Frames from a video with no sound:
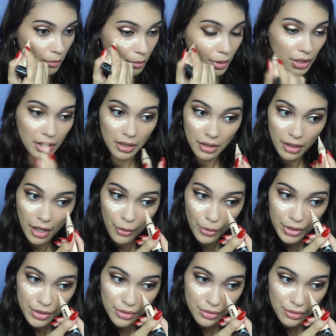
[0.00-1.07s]
But I
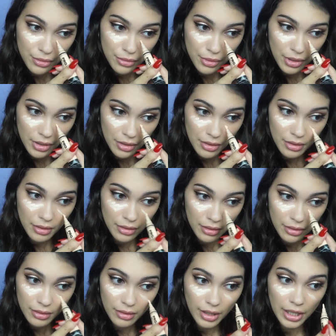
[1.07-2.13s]
want to do
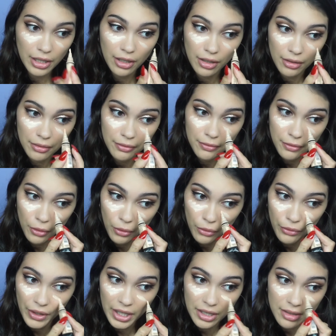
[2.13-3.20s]
like a full
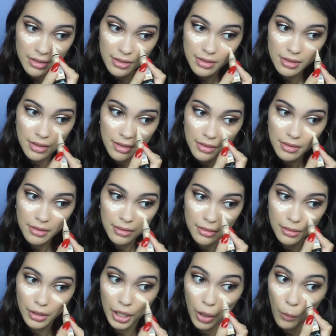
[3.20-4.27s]
face
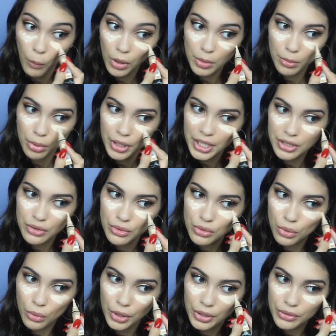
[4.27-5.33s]
or like a one brand
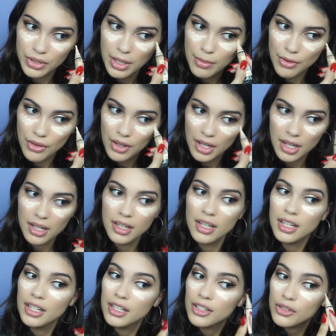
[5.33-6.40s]
tutorial type of thing.
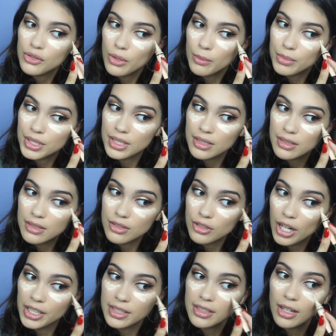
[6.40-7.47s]
So I'm
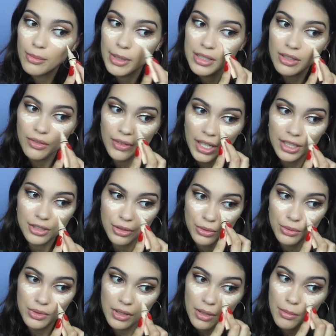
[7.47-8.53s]
trying to tell myself not to
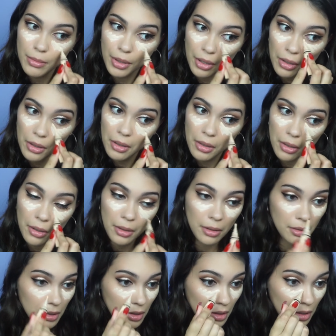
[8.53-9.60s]
use them, but
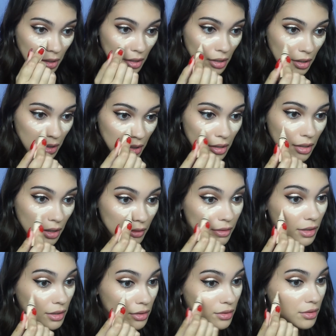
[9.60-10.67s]
I
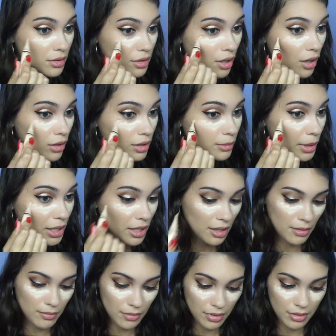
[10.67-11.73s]
feel like they're just calling my
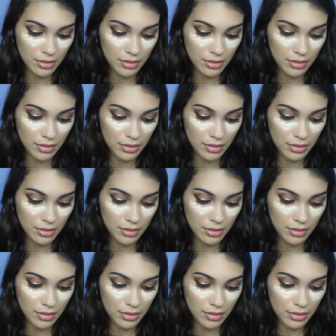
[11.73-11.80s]
name.